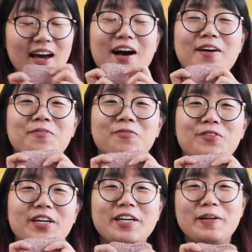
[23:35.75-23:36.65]
I'm
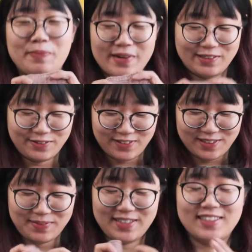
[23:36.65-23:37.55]
really proud of
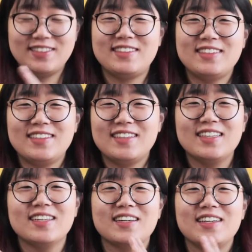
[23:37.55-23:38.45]
it because
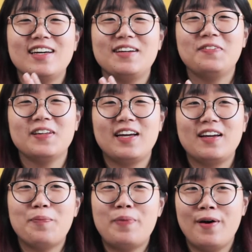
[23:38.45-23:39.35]
I feel like
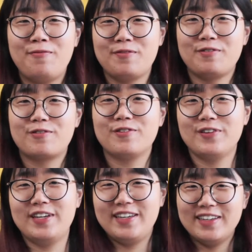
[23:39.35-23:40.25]
apart from
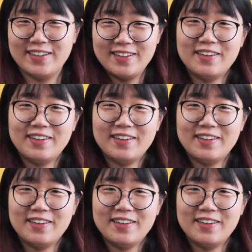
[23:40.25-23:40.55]
growing